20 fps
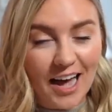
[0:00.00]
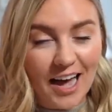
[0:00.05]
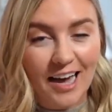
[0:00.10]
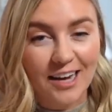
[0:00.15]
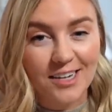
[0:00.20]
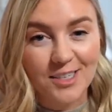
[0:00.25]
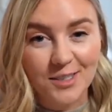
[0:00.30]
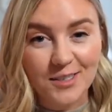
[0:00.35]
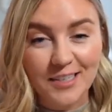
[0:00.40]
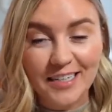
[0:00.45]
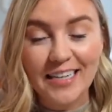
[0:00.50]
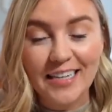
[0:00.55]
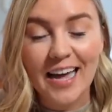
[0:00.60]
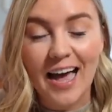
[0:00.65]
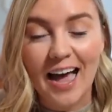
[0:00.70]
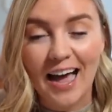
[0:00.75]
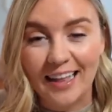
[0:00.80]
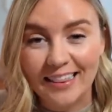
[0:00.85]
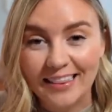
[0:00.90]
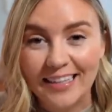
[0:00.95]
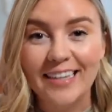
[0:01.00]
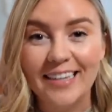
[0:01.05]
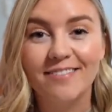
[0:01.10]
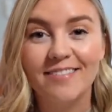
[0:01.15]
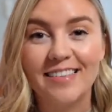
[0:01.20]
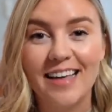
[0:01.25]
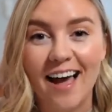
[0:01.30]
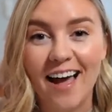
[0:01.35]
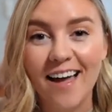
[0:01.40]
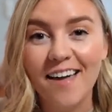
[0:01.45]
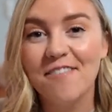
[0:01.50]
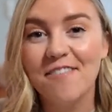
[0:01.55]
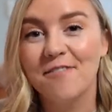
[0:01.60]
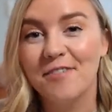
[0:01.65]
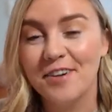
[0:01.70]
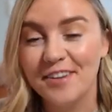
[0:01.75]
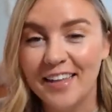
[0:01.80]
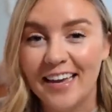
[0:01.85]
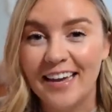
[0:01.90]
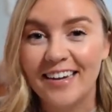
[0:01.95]
Actually, I leave that
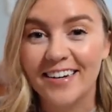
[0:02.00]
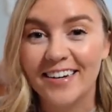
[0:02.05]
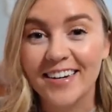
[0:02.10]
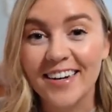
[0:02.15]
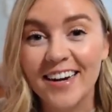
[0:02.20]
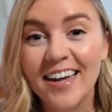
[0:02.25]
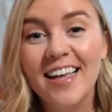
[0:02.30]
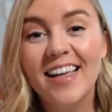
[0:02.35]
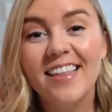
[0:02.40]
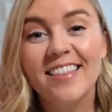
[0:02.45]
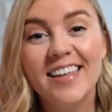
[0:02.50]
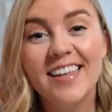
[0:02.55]
for later.